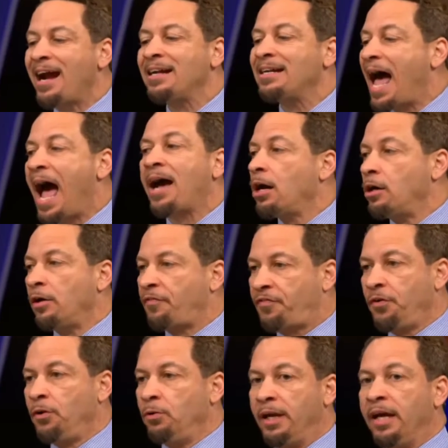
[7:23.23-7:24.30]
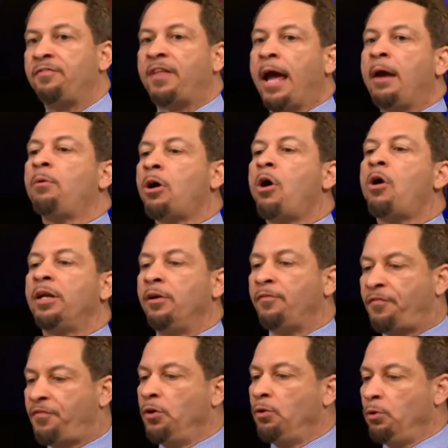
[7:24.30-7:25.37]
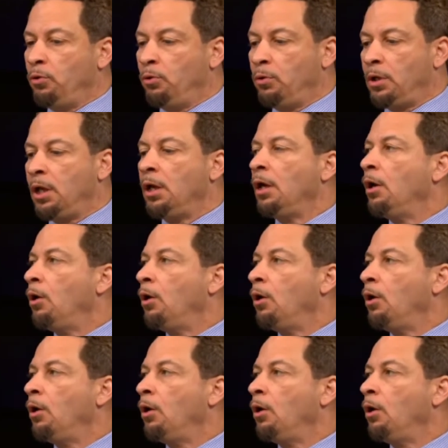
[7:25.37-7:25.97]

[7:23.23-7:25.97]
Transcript: They're not going to feud. If they were going to feud,